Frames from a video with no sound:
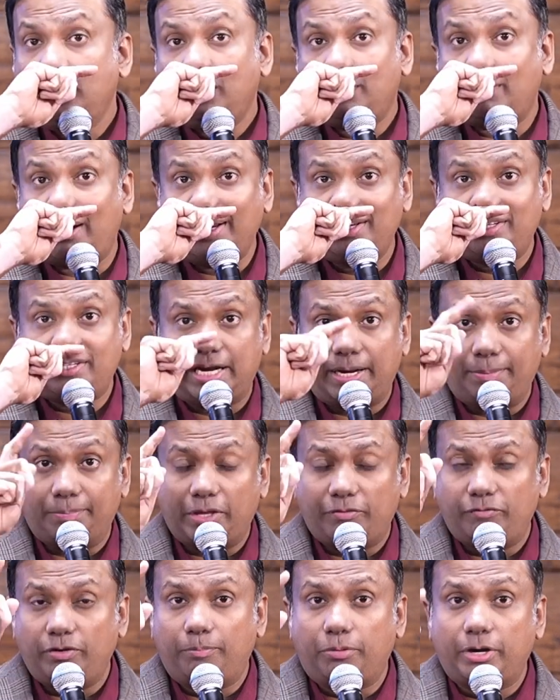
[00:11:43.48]
Right time
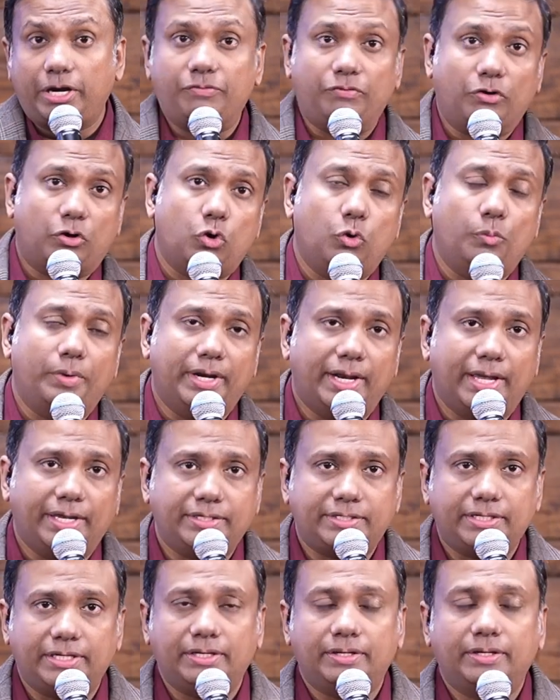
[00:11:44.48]
that we prayed for
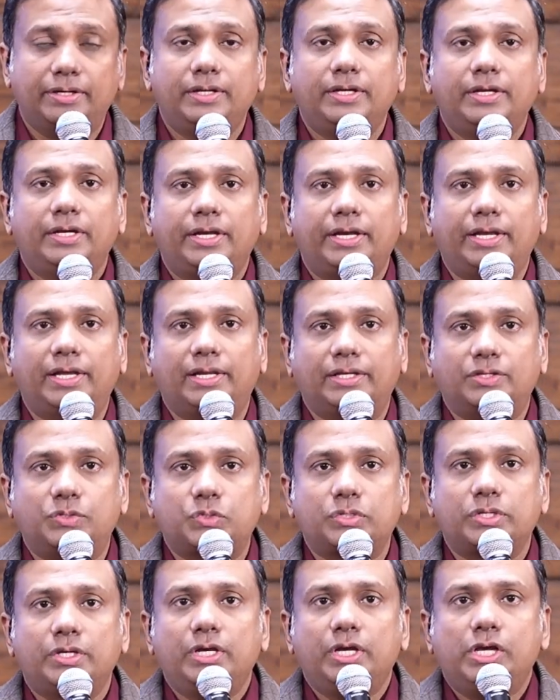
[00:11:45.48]
COVID-19
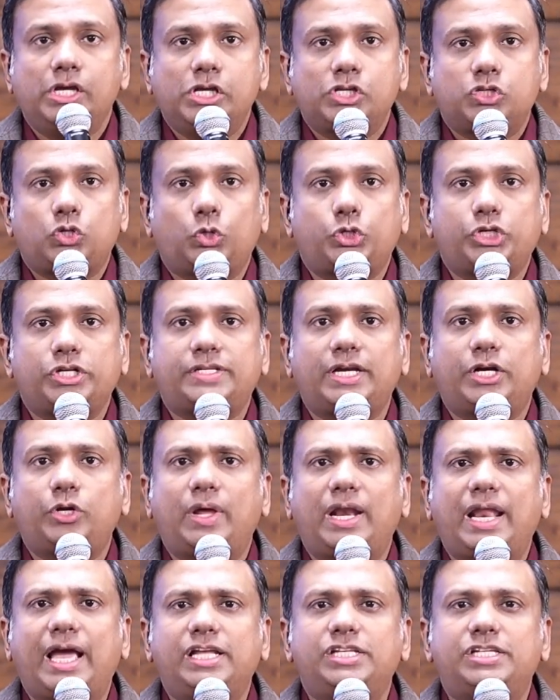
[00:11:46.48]
healings. So she said
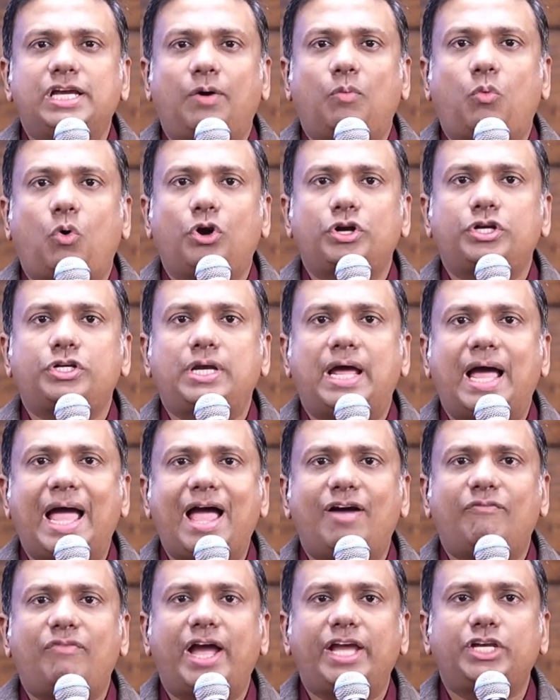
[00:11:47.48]
to Elijah, what
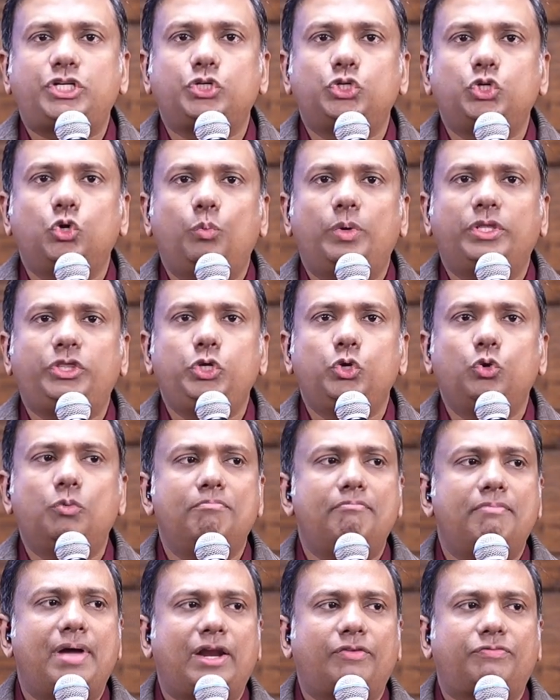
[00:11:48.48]
have I to do with you,
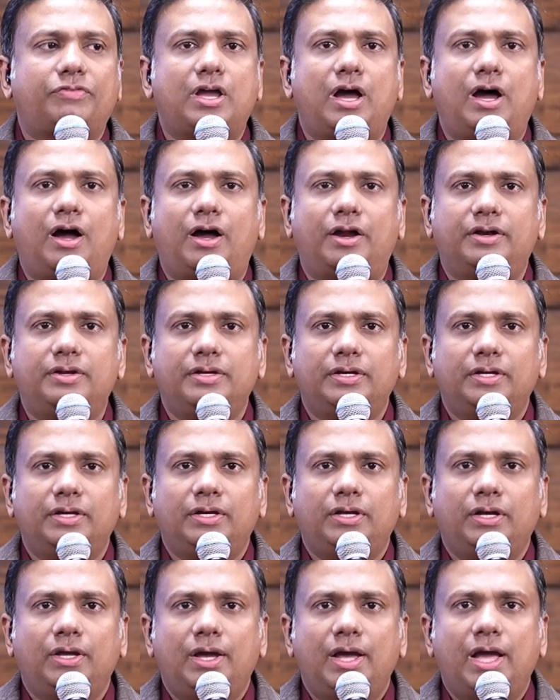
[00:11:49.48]
man of God?
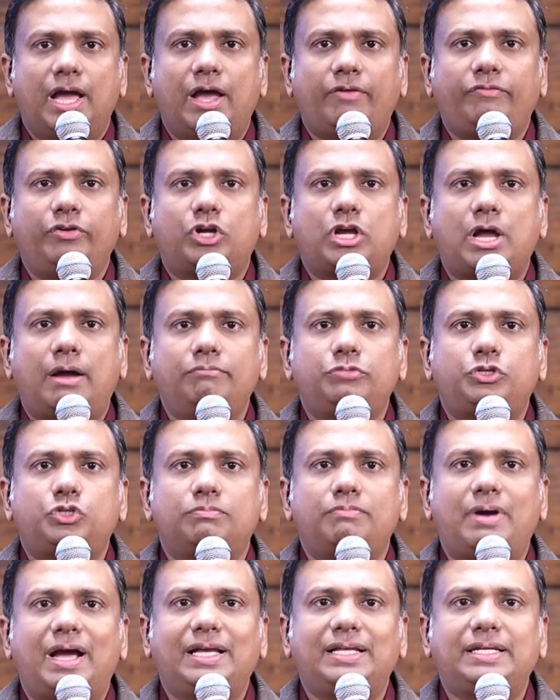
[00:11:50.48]
Have you come
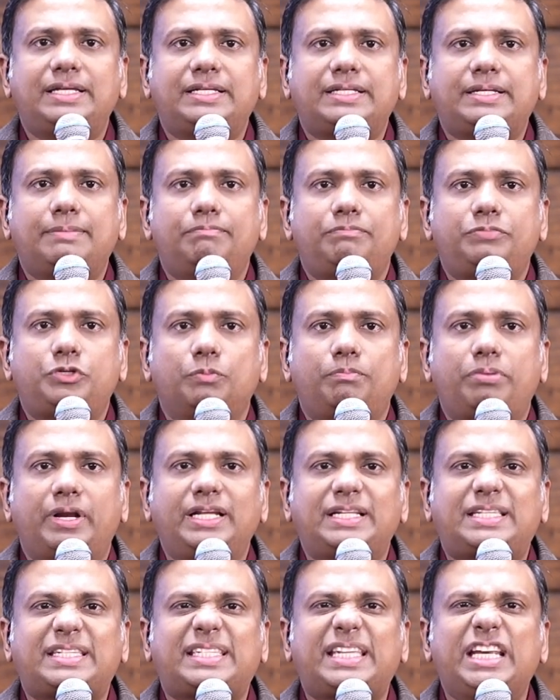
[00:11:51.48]
to
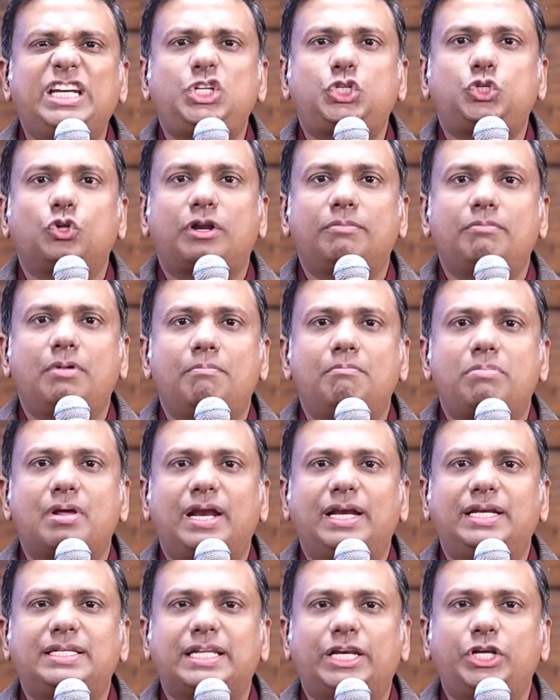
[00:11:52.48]
bring sin to
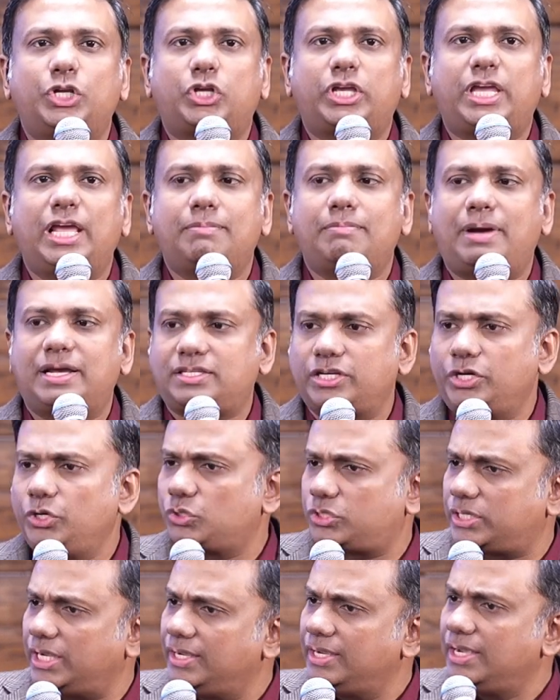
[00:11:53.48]
remembrance and to kill my son?
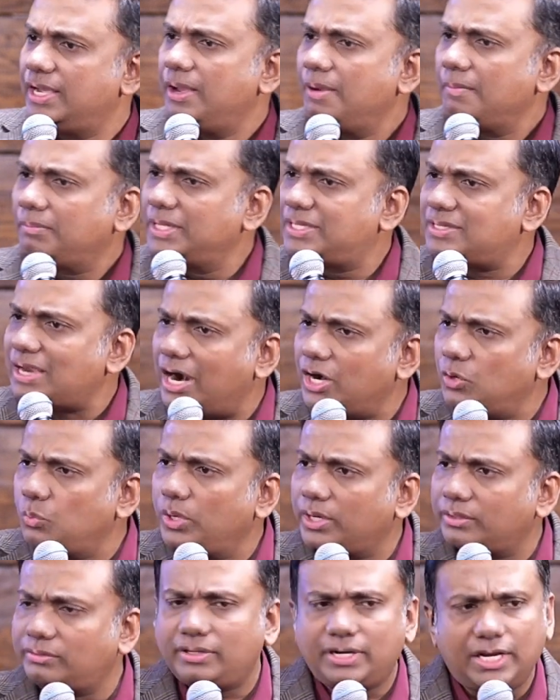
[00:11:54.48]
You see, this
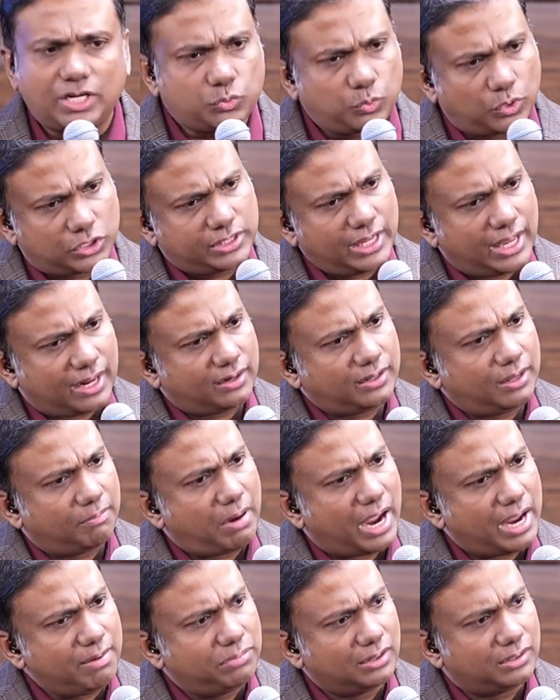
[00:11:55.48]
unworthiness was there in the
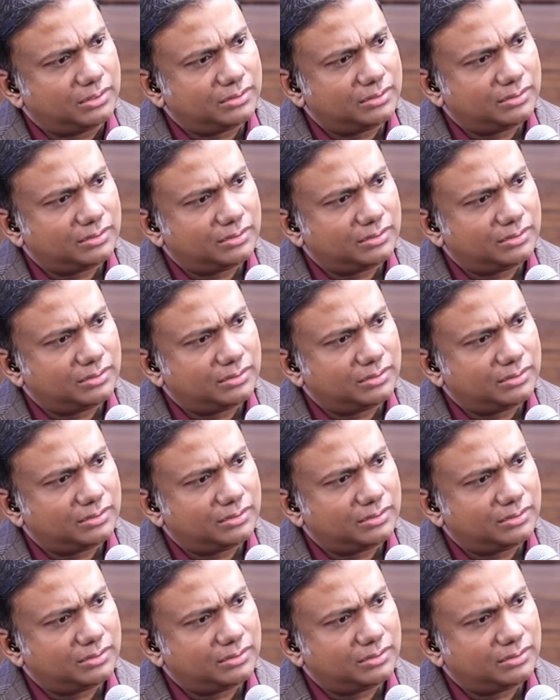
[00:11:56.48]
Bible.